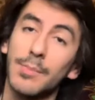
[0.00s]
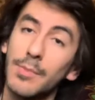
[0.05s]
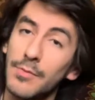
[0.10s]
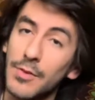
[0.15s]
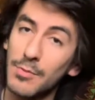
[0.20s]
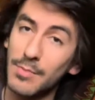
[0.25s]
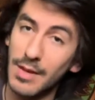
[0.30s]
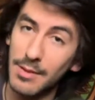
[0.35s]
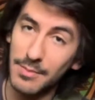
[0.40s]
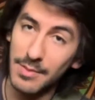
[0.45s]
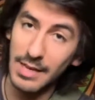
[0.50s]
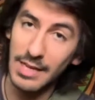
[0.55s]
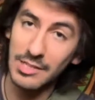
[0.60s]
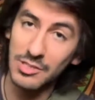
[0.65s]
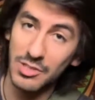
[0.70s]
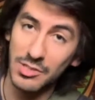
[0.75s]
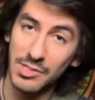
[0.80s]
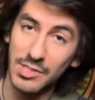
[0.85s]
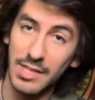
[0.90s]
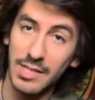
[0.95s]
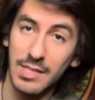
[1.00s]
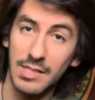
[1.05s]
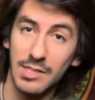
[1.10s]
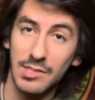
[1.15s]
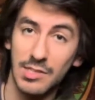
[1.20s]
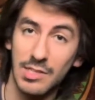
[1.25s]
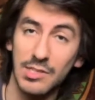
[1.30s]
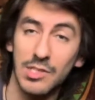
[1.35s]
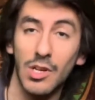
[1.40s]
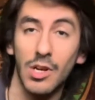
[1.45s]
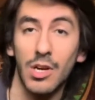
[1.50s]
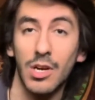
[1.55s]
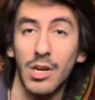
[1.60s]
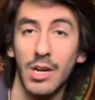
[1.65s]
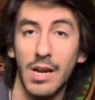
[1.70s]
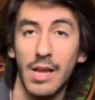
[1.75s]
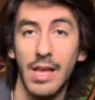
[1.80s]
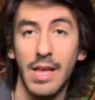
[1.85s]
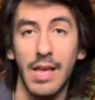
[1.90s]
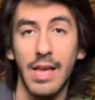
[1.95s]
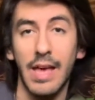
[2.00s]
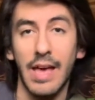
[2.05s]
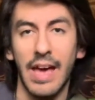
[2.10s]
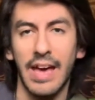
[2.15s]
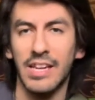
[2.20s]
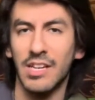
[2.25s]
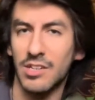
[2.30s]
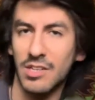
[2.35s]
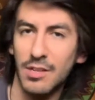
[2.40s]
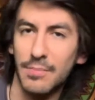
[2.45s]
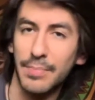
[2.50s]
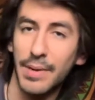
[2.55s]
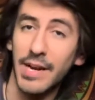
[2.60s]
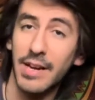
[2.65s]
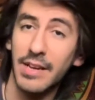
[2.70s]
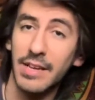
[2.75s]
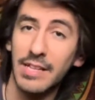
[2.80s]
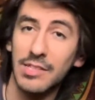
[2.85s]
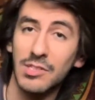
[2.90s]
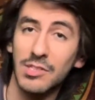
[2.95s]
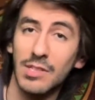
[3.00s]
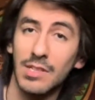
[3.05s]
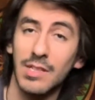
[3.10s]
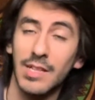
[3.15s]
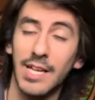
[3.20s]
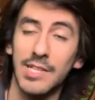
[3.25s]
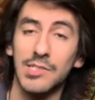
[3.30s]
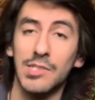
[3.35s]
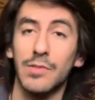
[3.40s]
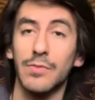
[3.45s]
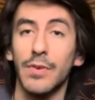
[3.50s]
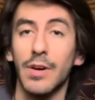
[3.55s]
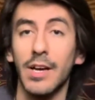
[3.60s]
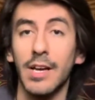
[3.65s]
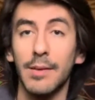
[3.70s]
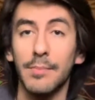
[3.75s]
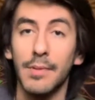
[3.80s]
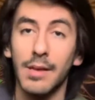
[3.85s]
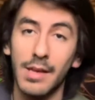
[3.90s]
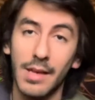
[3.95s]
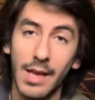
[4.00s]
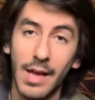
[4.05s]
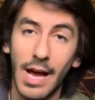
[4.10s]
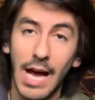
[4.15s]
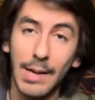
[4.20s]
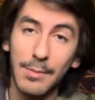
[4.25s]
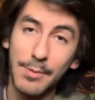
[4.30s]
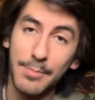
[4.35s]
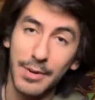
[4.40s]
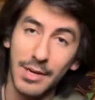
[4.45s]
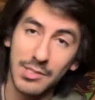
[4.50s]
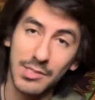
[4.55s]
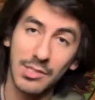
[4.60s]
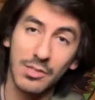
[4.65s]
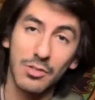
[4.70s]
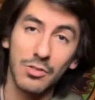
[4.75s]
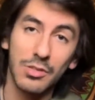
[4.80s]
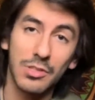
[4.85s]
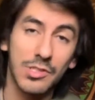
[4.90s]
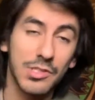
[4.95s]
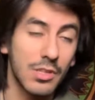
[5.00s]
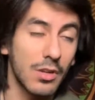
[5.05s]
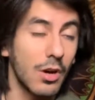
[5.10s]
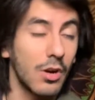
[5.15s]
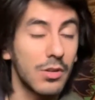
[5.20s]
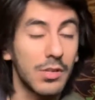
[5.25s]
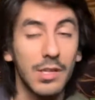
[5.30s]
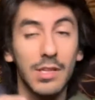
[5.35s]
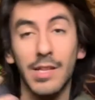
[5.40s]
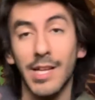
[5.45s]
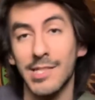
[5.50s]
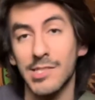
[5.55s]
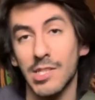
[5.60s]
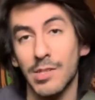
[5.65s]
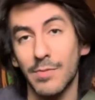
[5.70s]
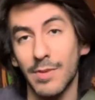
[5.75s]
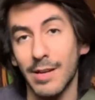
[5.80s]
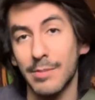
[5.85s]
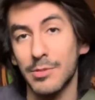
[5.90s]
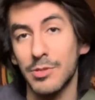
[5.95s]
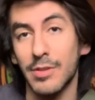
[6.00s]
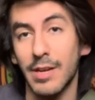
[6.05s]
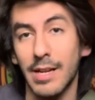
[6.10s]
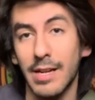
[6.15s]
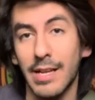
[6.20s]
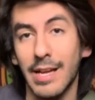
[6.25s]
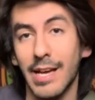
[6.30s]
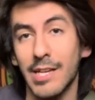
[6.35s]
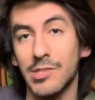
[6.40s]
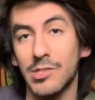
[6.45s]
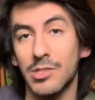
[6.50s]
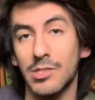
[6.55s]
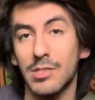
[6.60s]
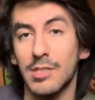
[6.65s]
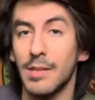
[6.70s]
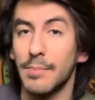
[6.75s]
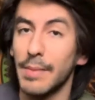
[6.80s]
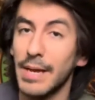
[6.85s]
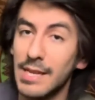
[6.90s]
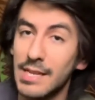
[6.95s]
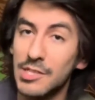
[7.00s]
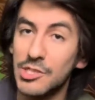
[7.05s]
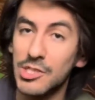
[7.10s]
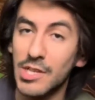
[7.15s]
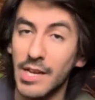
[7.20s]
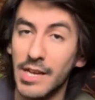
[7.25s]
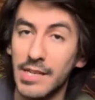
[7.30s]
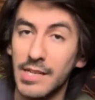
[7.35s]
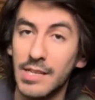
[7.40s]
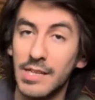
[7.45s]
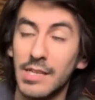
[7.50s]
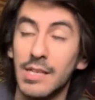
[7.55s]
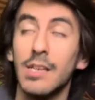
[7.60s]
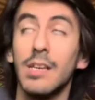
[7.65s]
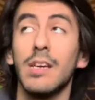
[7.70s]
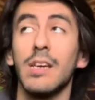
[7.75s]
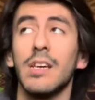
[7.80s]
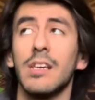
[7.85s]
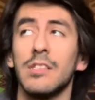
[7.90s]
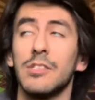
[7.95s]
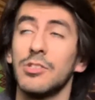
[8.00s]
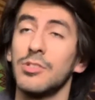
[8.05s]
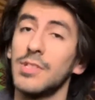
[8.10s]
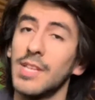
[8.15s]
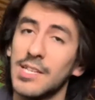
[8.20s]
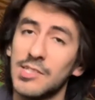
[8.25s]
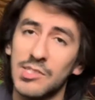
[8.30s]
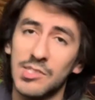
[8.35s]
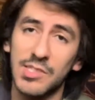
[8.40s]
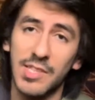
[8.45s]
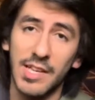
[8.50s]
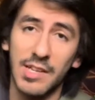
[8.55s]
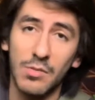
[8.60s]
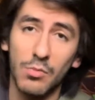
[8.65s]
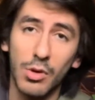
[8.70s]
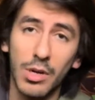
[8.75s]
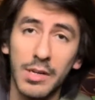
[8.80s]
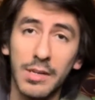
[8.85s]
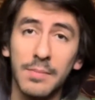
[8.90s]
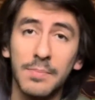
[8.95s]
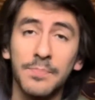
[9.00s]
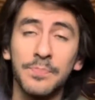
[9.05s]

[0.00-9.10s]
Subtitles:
you may be interested in this guitar and are comparing it to the Classic Vibe. I'm a person who used to own a Classic Vibe Stratocaster, the made in China, a 2010 one.